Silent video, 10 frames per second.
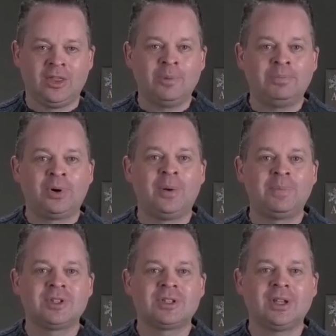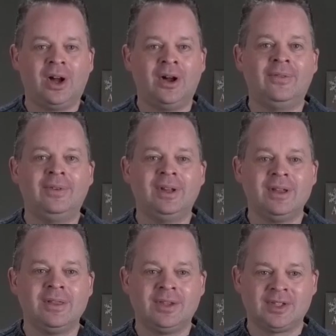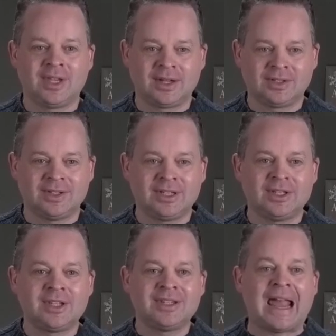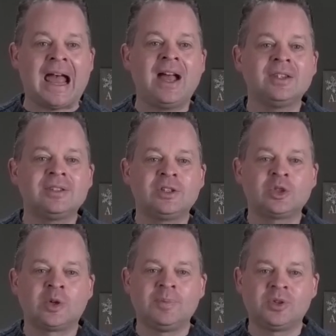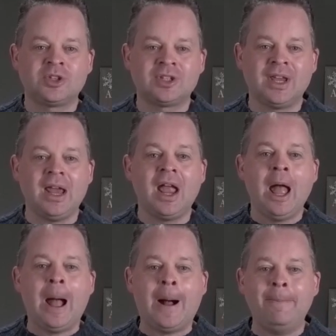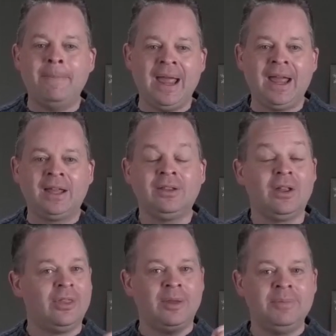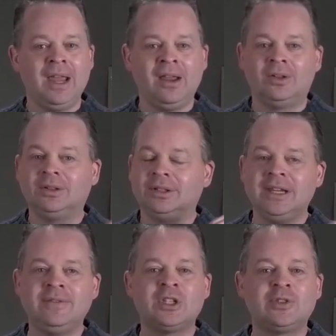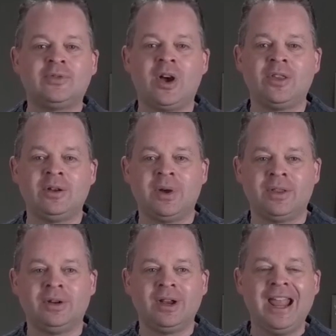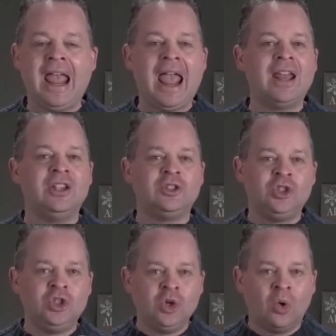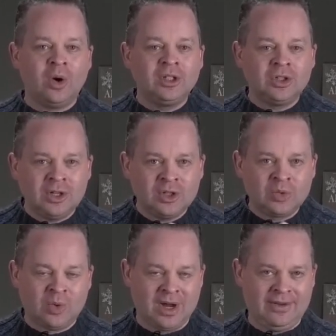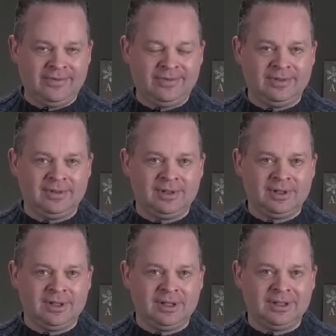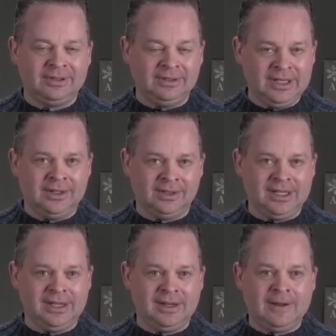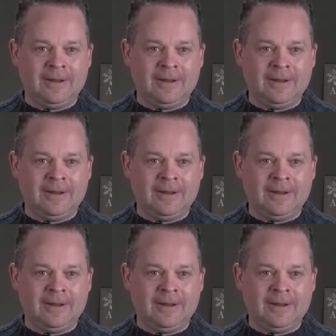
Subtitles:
the purpose of the sexes. It says, as the scriptures say, a man, the male, leaves his father and mother and is joined to his wife legally,